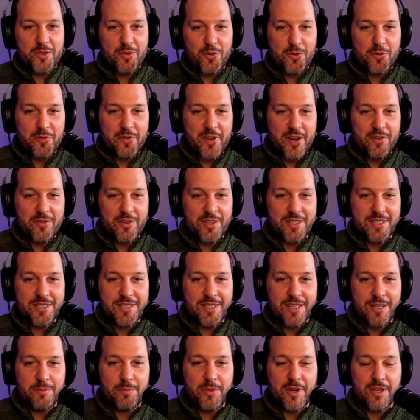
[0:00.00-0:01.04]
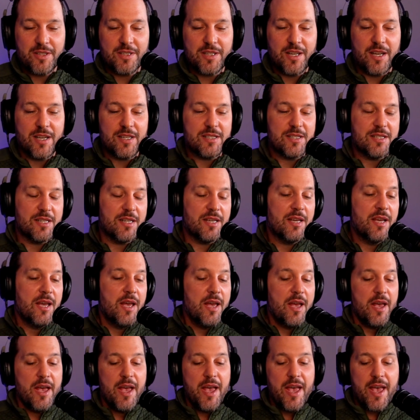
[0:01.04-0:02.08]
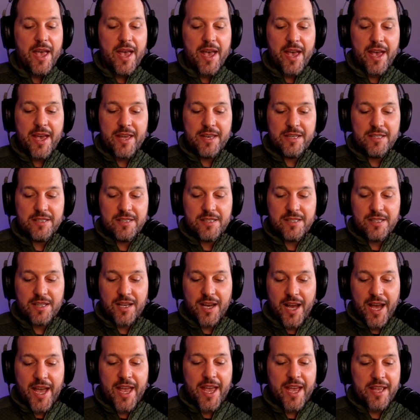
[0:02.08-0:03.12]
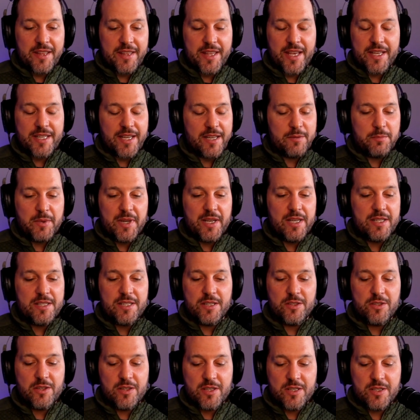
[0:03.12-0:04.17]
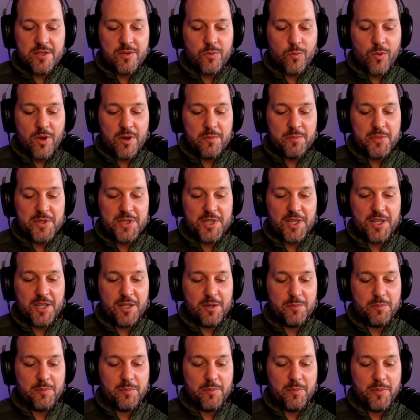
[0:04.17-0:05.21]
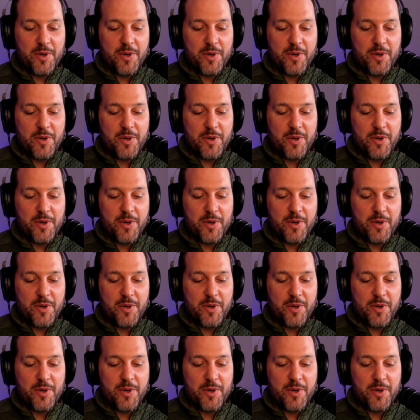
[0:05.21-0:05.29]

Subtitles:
with your favorite podcaster. And I had that. I'd been listening to this one particular